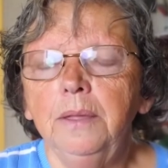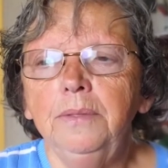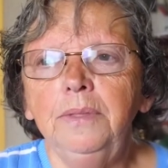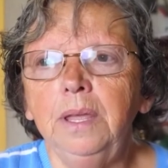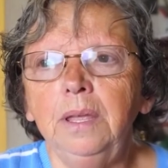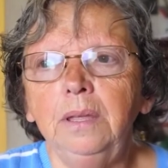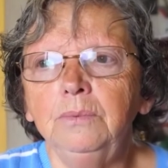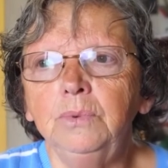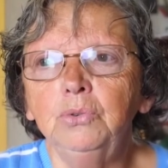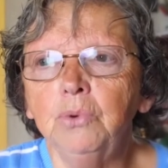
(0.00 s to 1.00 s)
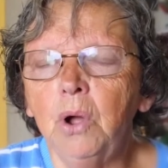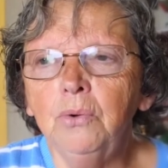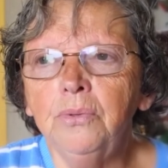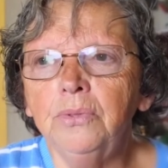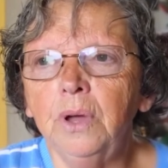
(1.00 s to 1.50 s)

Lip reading: the growth